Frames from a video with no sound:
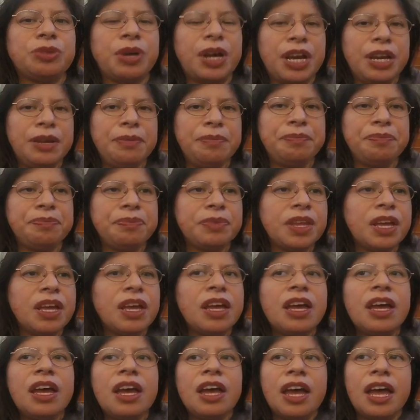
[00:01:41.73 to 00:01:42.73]
right?
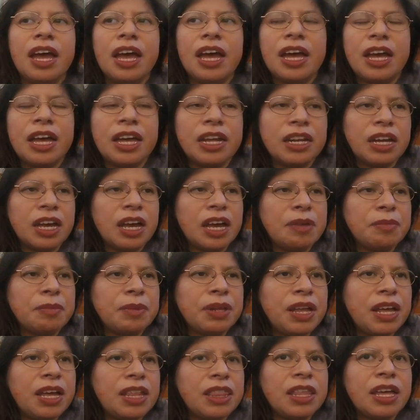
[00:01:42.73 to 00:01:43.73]
And I'm
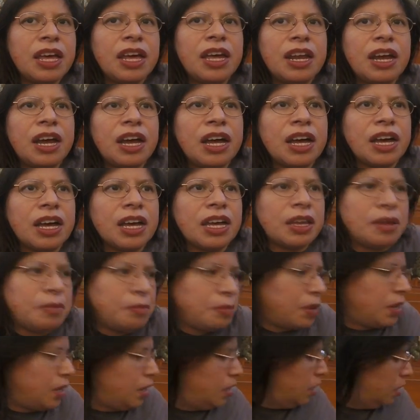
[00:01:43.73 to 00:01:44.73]
glad that
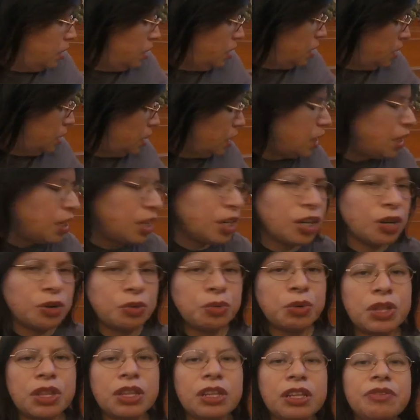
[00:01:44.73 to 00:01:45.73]
I'm here
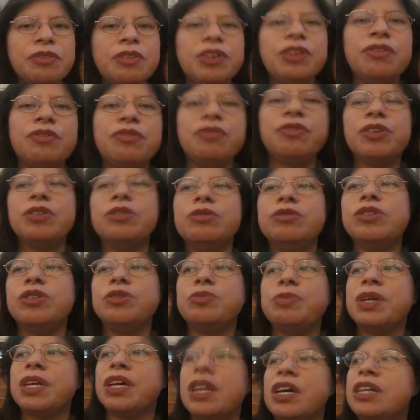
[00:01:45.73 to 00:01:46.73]
with Living
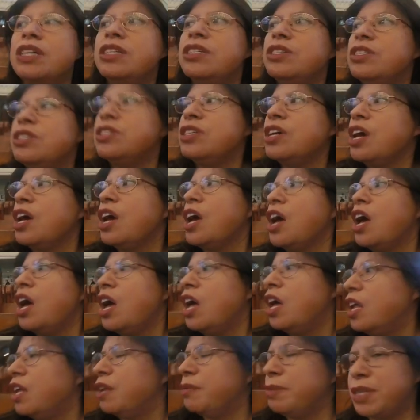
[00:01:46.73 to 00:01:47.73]
Foods, because
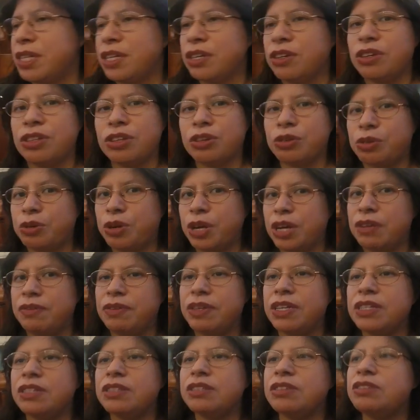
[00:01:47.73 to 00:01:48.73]
let me tell you, the
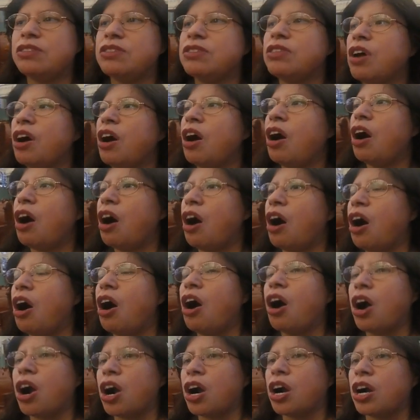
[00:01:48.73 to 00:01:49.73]
cravings
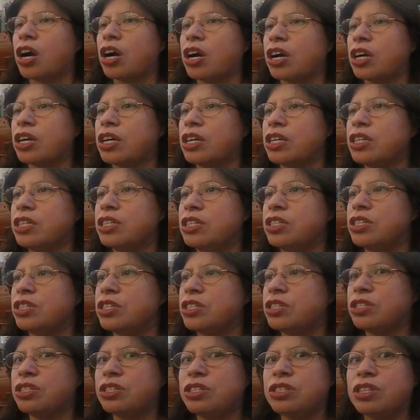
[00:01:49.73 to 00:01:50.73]
are
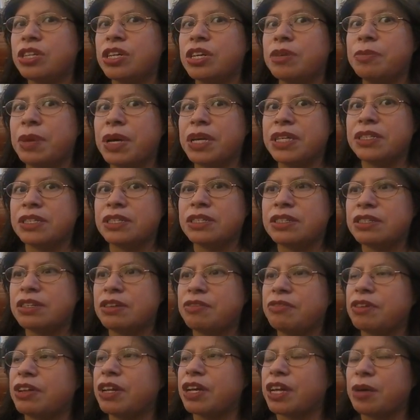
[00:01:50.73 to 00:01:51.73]
just immense.
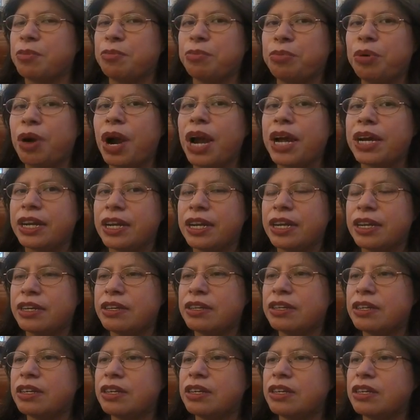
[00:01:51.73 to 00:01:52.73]
I feel like I'm pregnant.
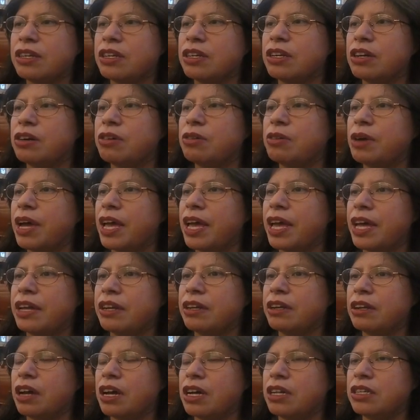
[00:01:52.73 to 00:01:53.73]
You know,
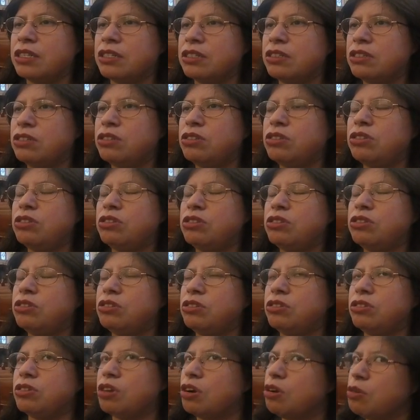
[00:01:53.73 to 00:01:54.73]
and I
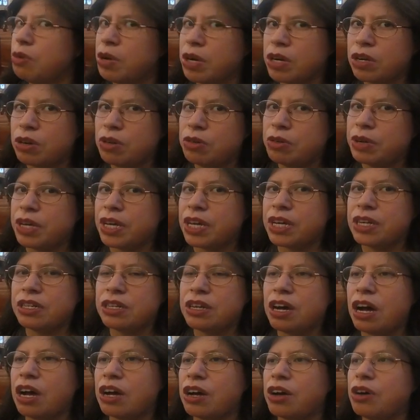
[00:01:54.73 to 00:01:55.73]
so want to go and get a
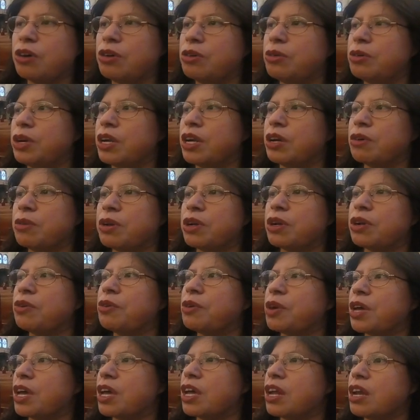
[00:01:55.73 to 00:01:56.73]
taco, and I want to
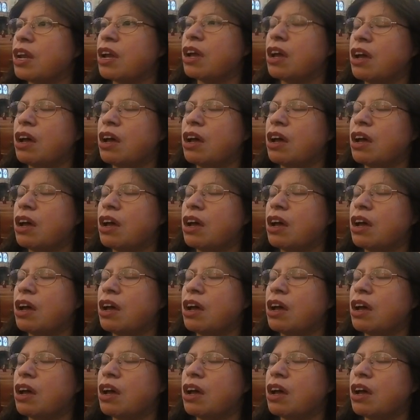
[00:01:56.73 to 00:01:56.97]
go get